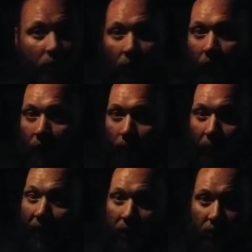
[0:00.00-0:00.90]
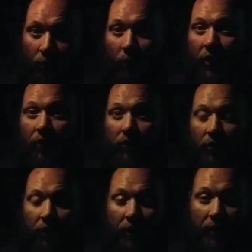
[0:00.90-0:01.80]
put it back the way you
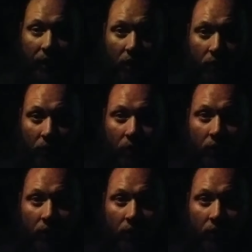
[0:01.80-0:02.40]
took it out.